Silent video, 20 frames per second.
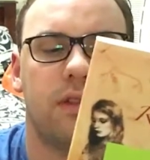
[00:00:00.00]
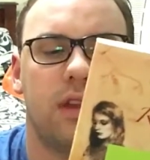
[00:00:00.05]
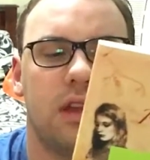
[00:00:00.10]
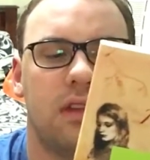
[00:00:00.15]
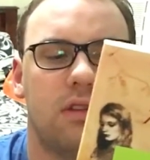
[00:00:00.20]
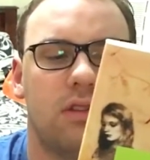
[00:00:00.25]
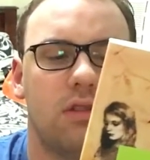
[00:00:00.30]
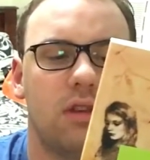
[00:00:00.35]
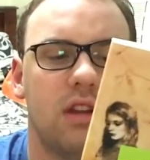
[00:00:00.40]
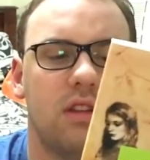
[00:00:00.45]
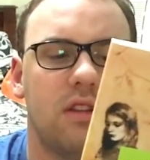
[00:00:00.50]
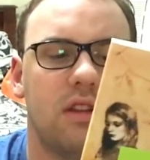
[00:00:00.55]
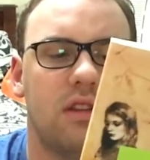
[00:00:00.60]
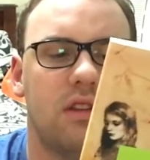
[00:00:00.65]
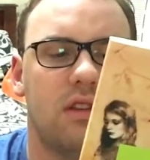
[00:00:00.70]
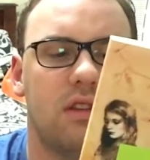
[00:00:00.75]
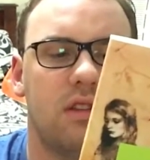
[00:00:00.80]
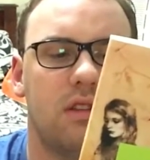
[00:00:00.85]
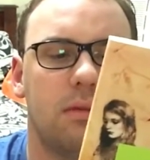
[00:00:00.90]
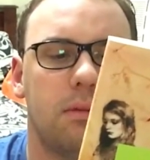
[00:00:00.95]
these three
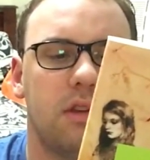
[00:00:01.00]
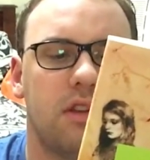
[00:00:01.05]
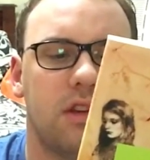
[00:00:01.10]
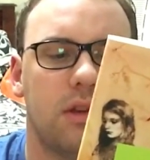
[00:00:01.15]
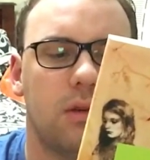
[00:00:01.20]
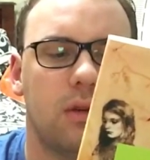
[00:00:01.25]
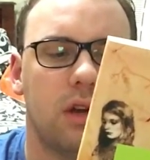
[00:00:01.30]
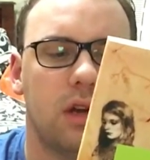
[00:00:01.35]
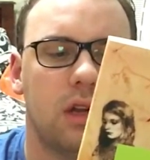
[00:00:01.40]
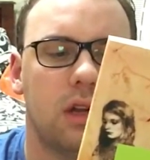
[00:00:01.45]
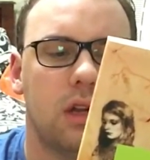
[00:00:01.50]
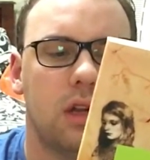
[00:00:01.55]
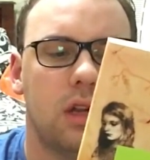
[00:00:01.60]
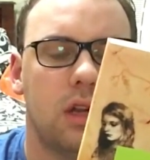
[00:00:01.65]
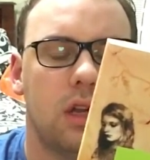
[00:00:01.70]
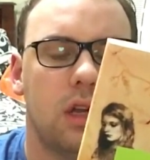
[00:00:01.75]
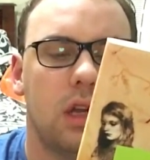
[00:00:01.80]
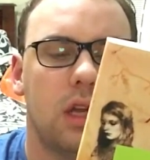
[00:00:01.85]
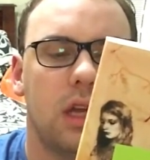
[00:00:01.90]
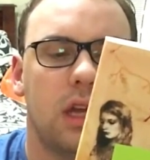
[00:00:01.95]
sisters, Matilda
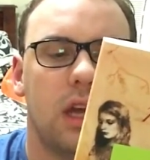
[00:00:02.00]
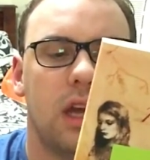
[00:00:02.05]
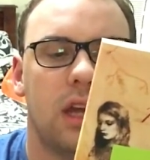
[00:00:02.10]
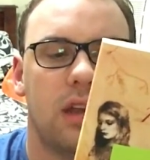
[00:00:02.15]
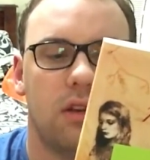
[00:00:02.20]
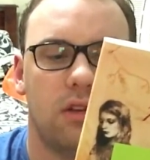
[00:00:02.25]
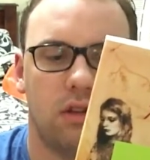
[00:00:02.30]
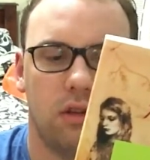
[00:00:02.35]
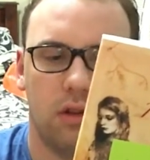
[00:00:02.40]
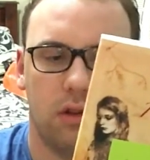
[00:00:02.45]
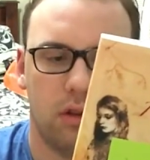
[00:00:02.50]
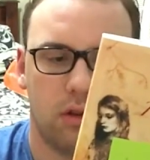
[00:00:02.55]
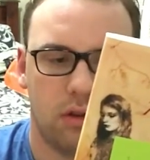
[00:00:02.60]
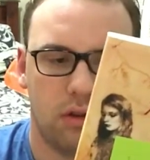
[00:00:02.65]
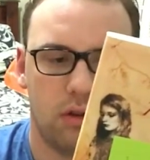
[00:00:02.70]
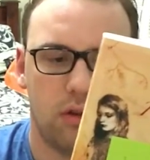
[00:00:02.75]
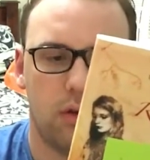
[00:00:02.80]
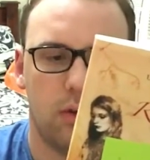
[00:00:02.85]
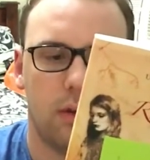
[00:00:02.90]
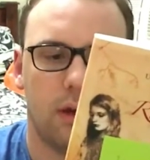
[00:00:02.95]
and her
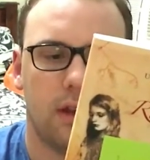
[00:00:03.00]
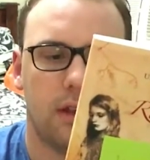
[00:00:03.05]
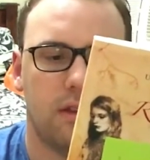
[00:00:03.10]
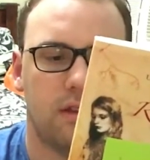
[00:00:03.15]
two other